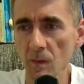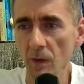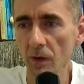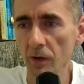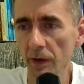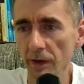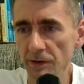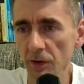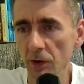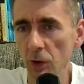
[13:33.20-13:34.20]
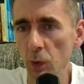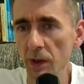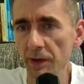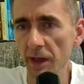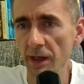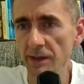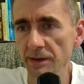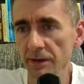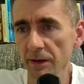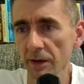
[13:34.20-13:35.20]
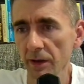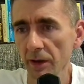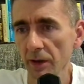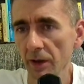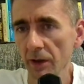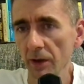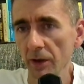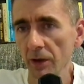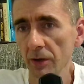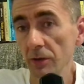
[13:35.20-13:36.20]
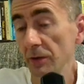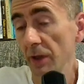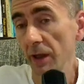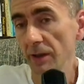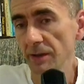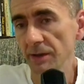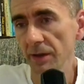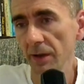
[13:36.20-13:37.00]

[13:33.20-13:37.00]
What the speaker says: Okay, so queen takes, rook takes,